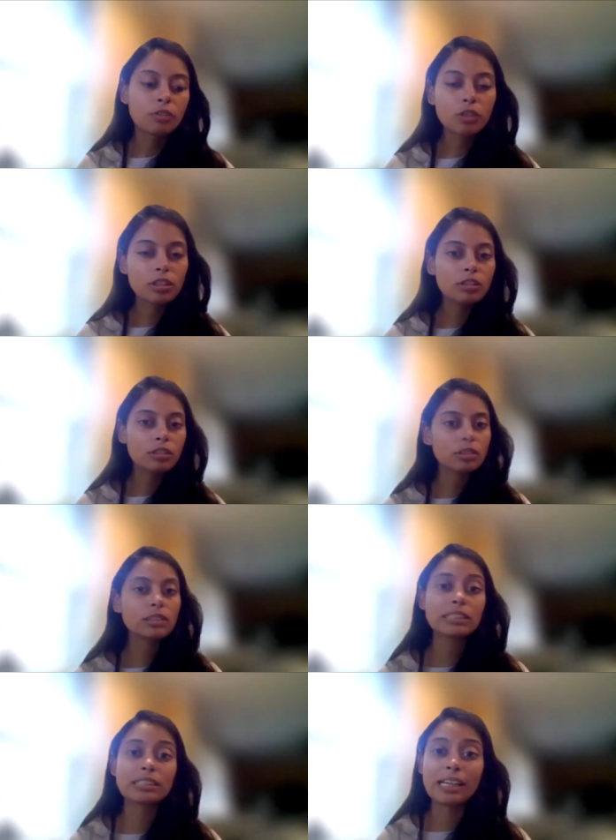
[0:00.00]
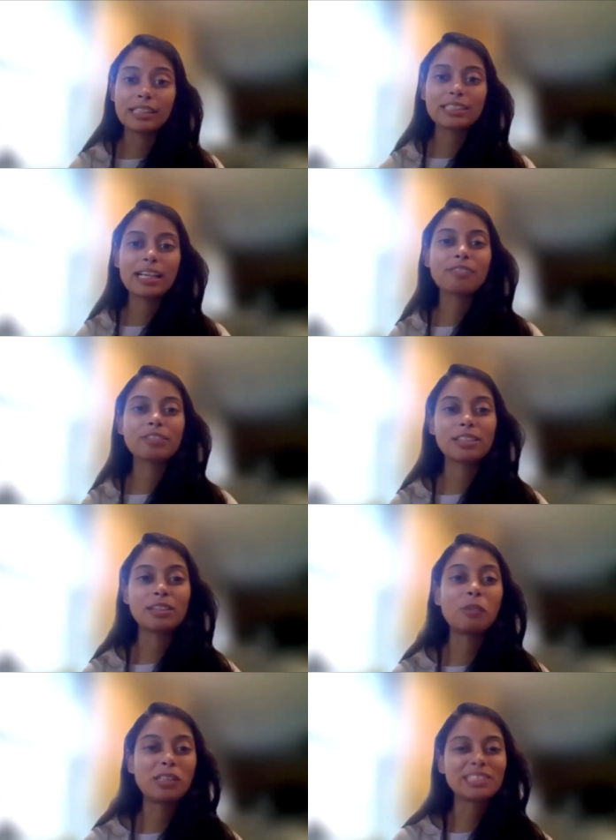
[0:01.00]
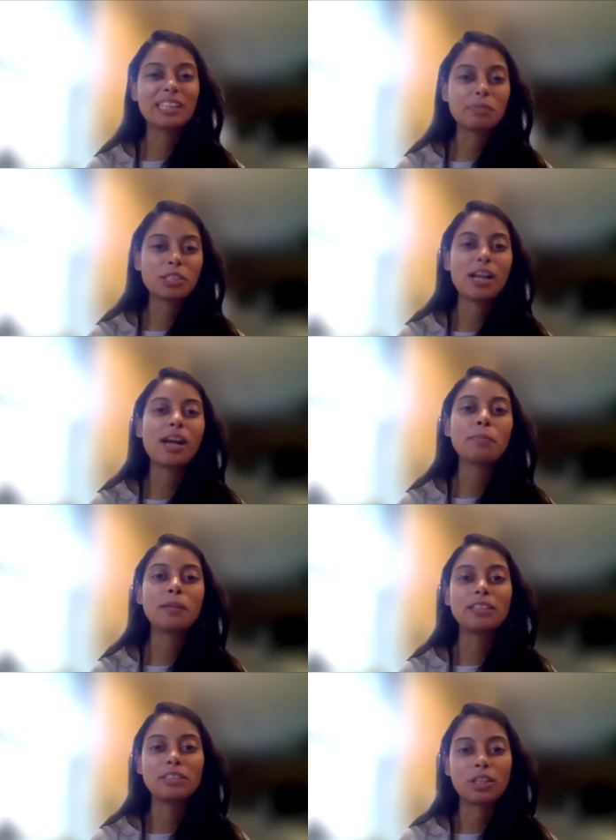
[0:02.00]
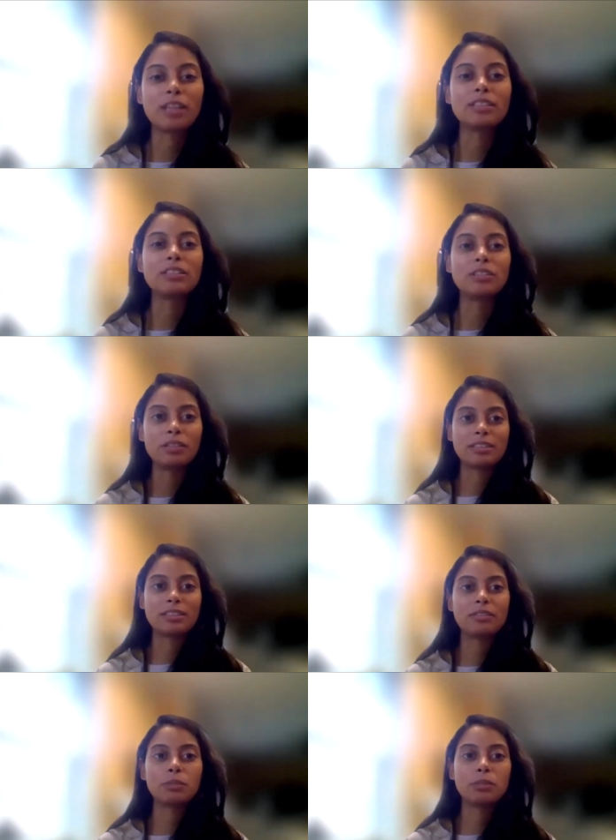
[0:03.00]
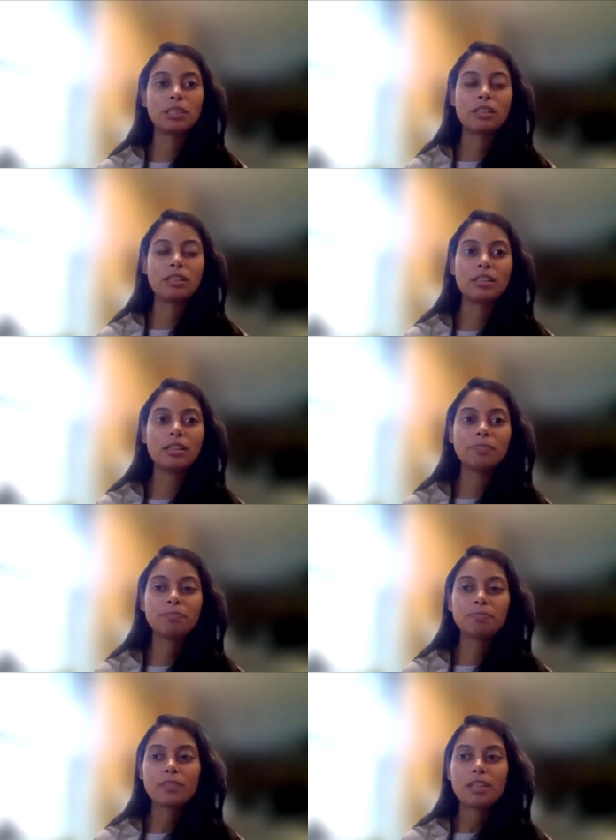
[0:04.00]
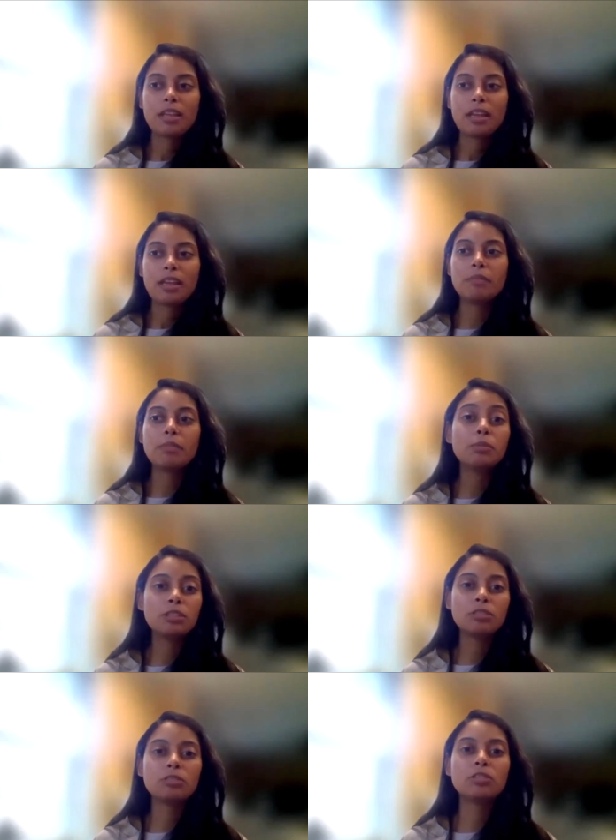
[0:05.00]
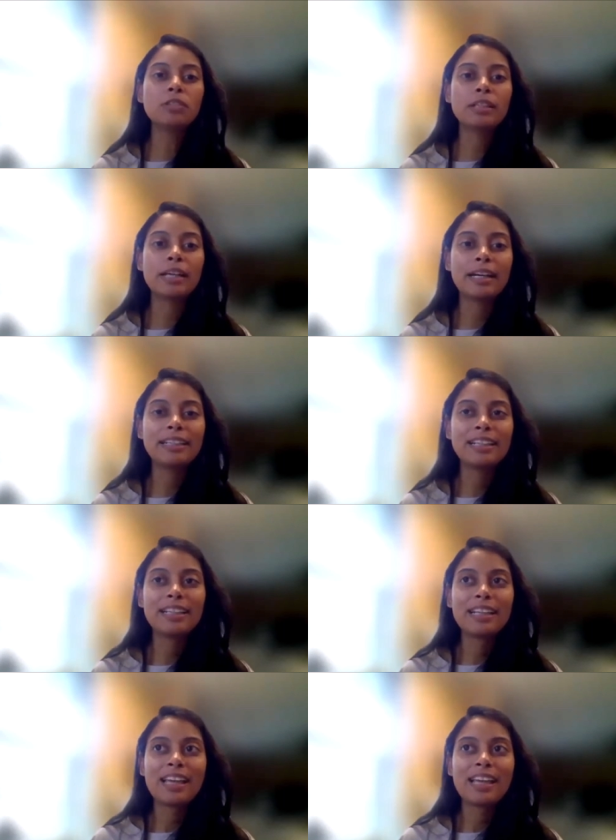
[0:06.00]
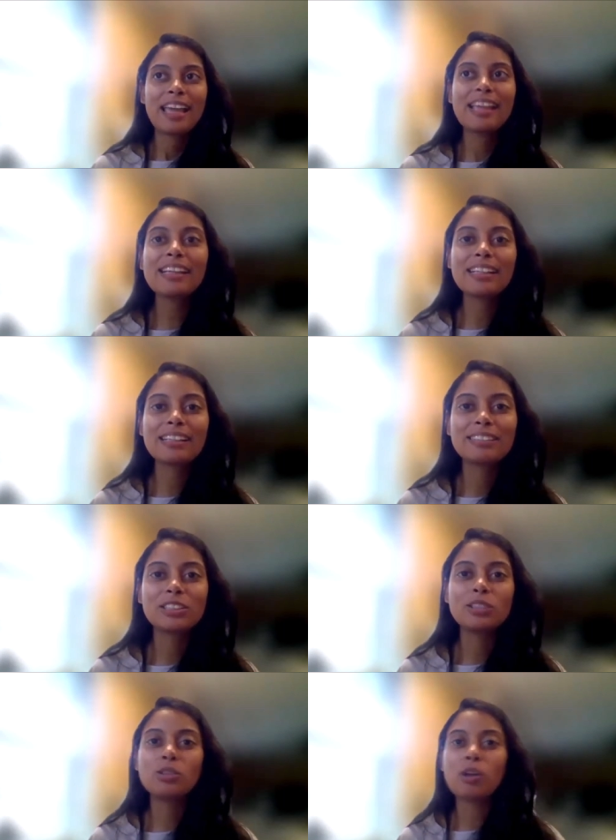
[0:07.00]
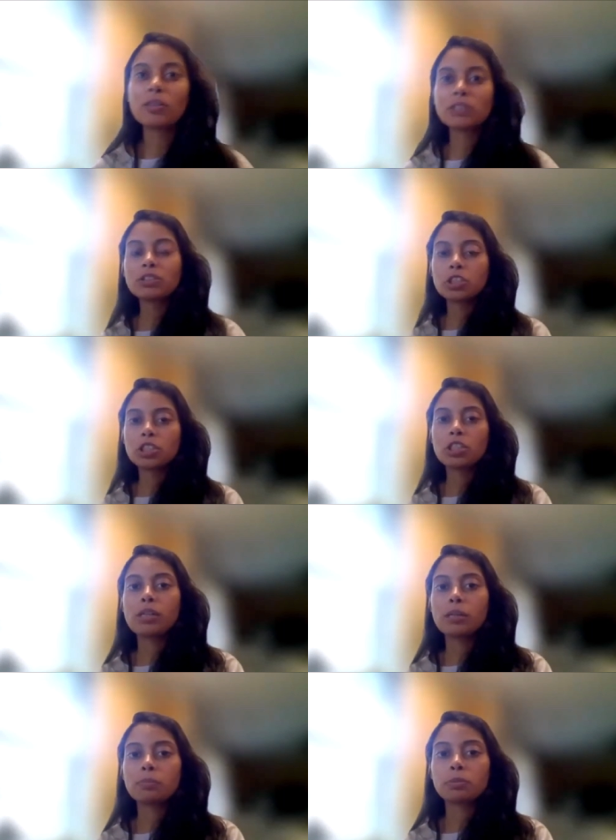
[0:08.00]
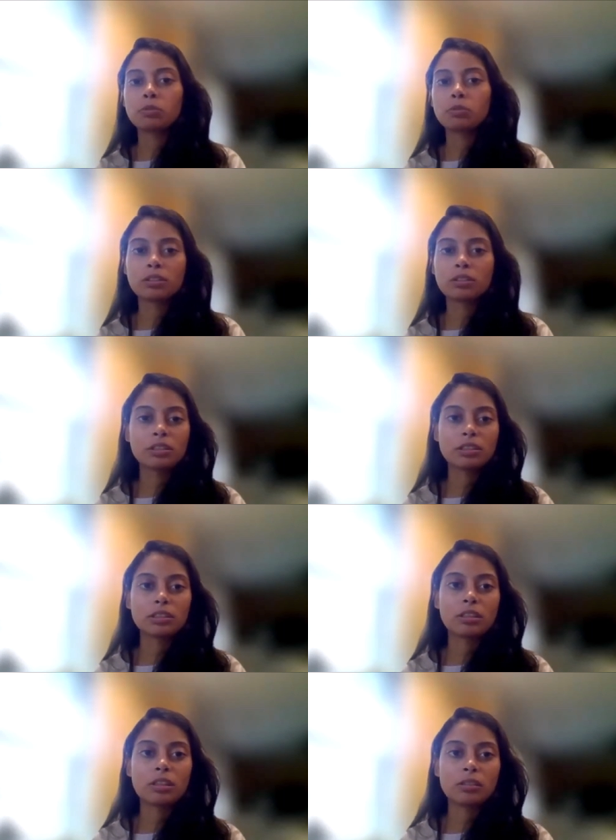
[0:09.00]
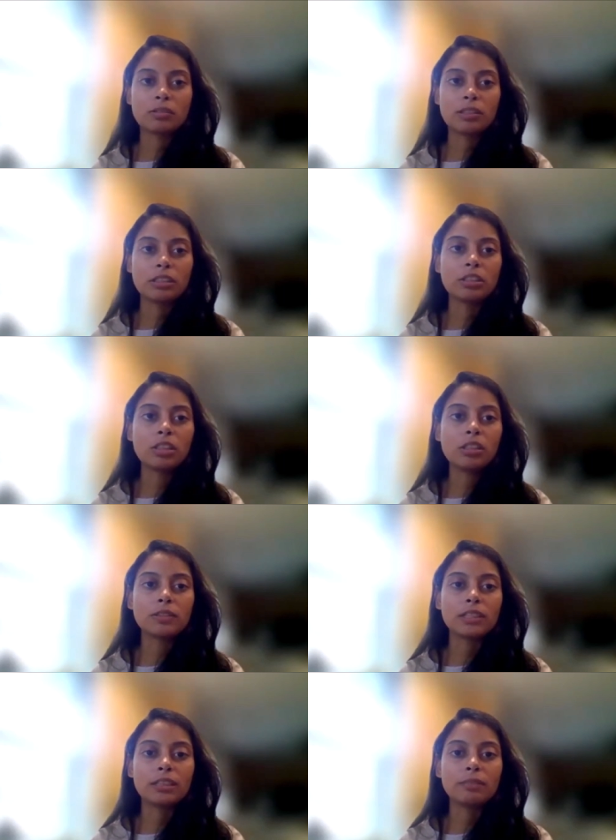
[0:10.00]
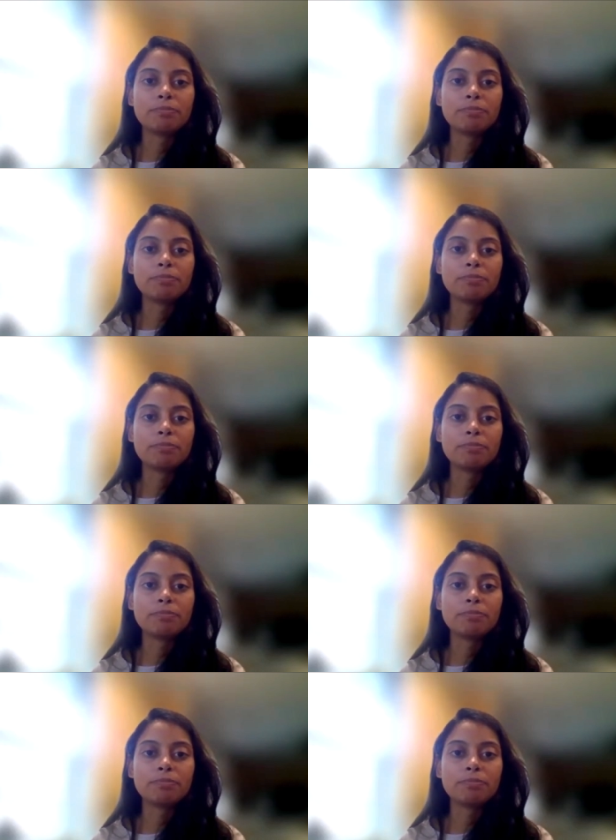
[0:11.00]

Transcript: course, you know, of course, it's nice to have like the one stop shop and try to direct everybody there. And maybe you do that. And you also show up where learners are already going.